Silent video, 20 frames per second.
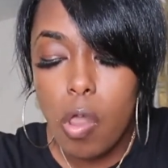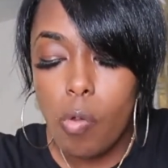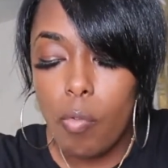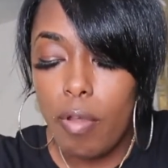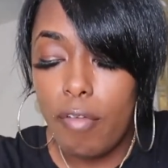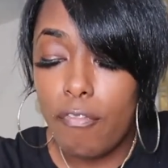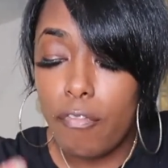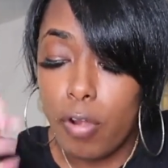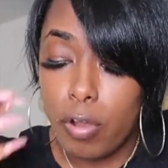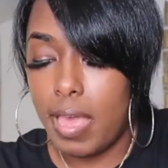
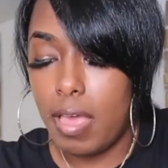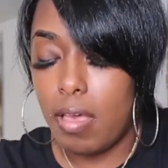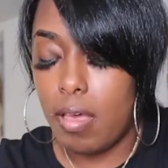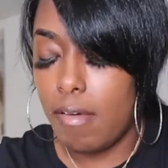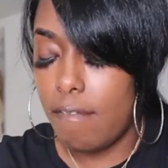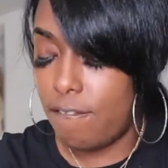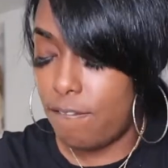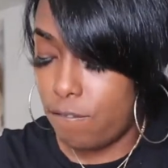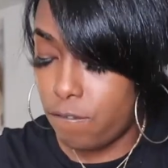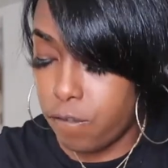with
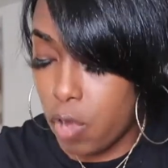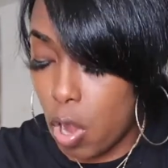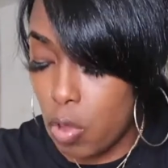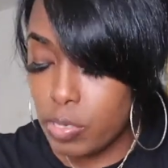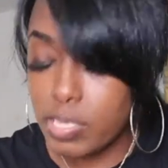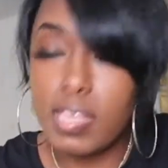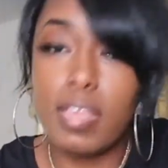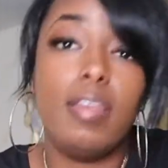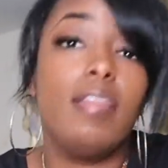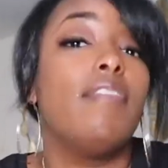
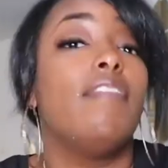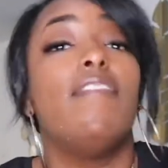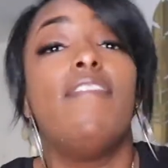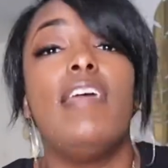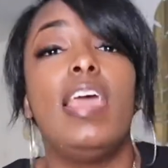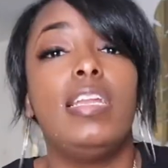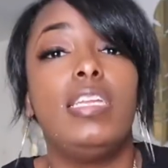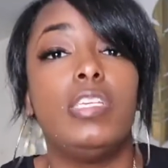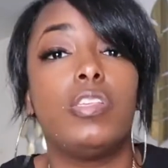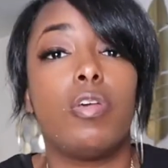frozen
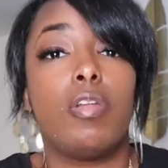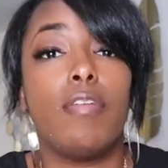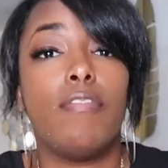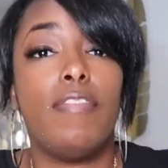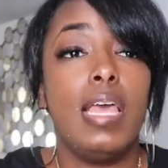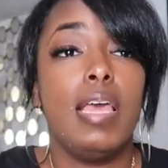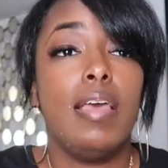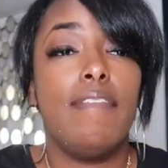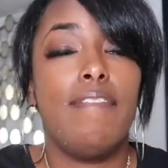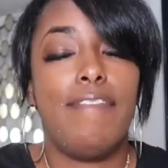veggies on her
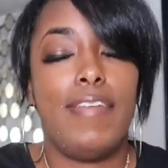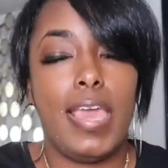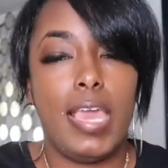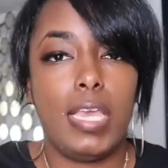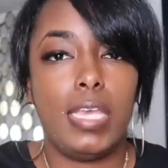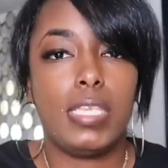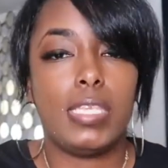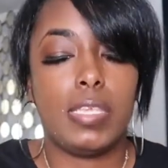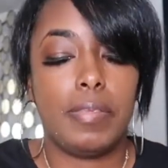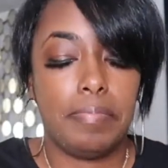
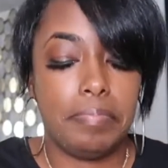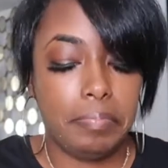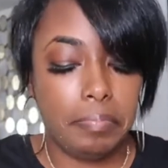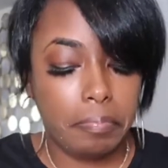face.